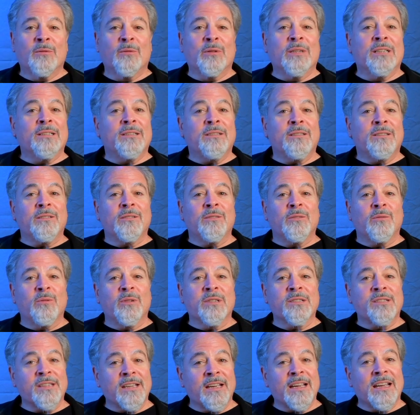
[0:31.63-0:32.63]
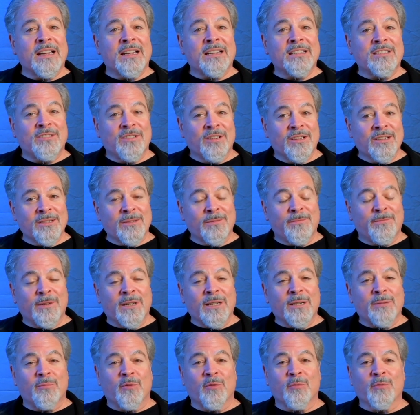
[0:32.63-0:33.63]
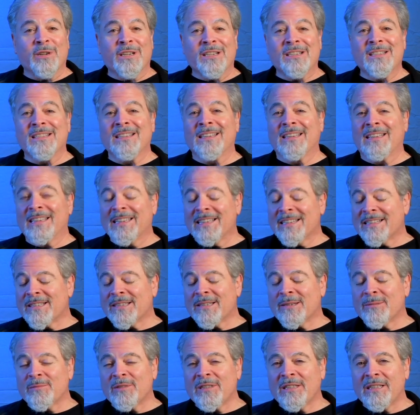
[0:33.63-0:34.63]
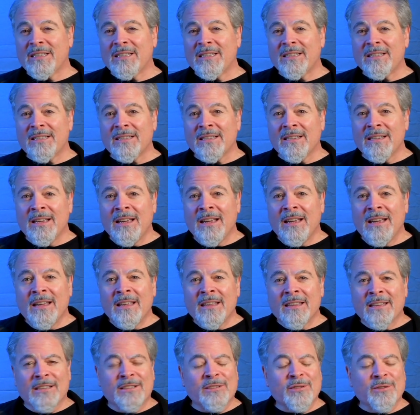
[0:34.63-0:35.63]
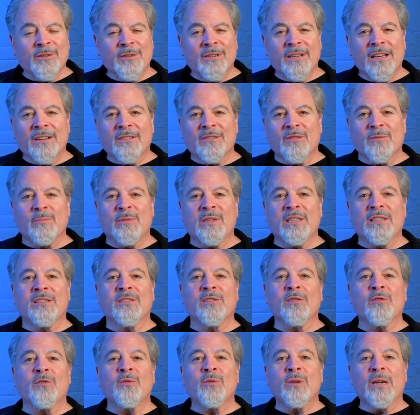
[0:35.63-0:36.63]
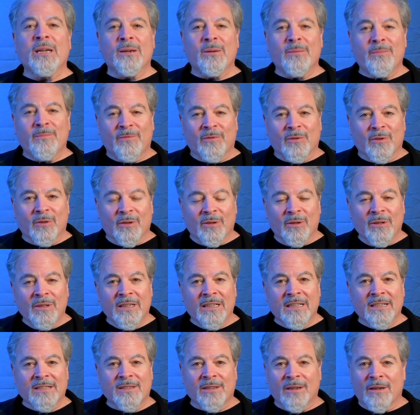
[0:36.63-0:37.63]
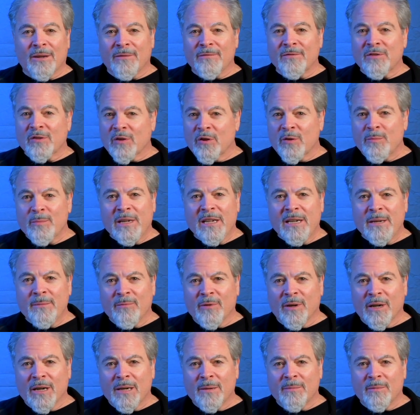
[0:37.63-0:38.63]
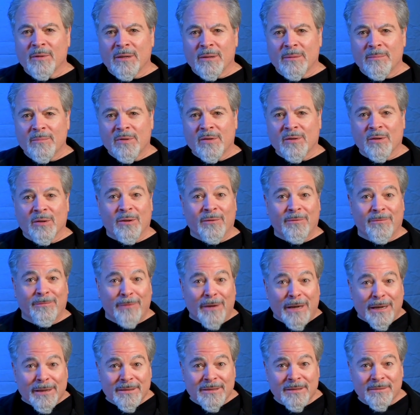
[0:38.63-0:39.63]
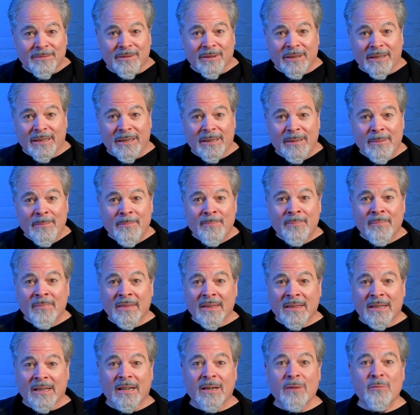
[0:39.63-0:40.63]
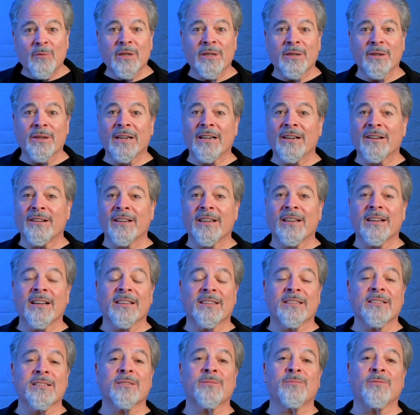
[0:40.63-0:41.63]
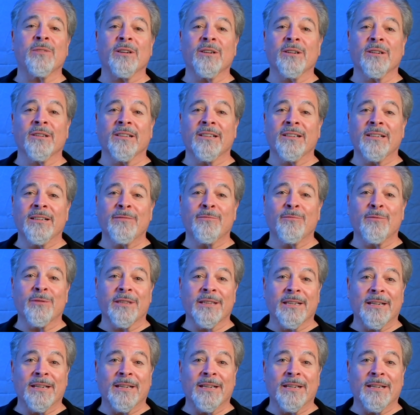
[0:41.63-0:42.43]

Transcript: Well, once I had a justifiable reason to get some of these, they turned out to be so helpful and solved so many problems so effectively that I wonder how I got this far in life